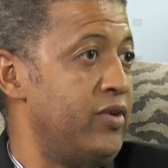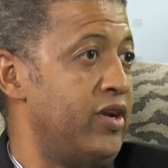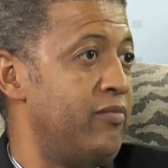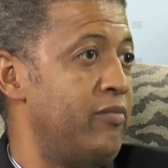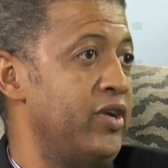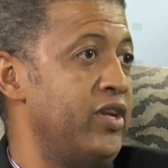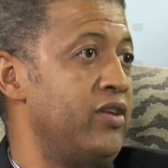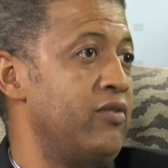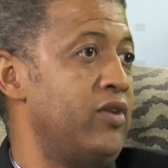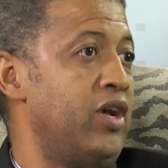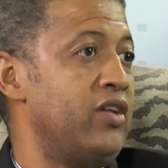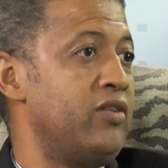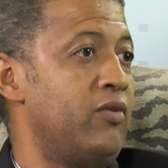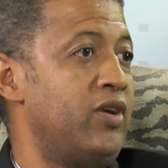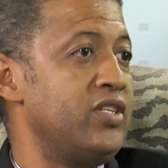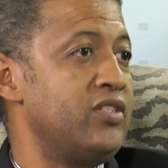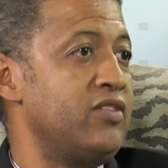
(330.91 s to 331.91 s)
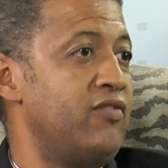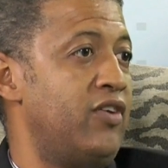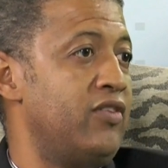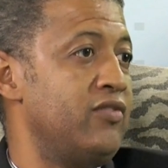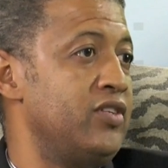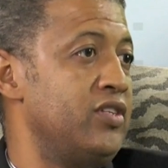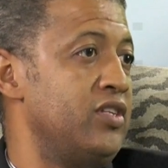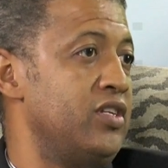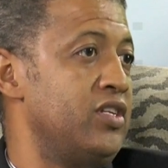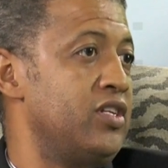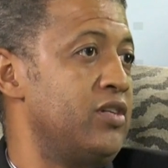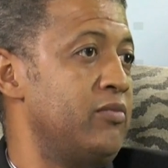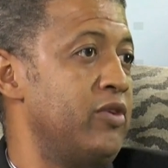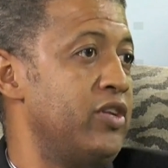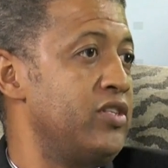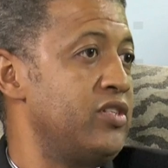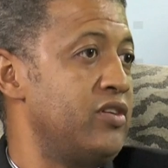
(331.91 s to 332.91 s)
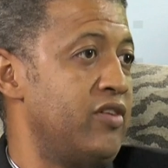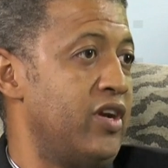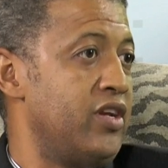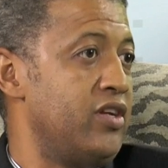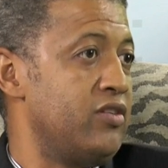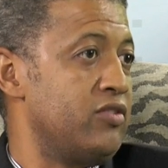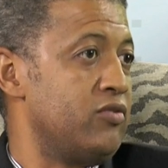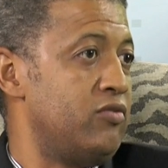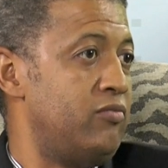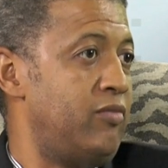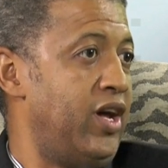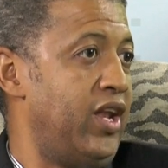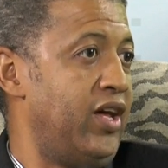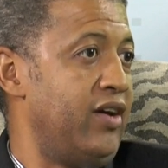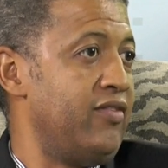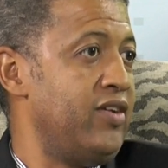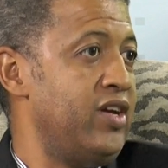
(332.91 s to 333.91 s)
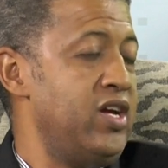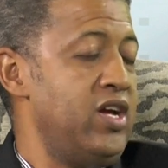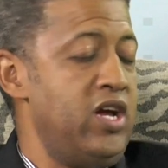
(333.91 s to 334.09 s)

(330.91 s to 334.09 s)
I've been otherwise involved in community radios all my life.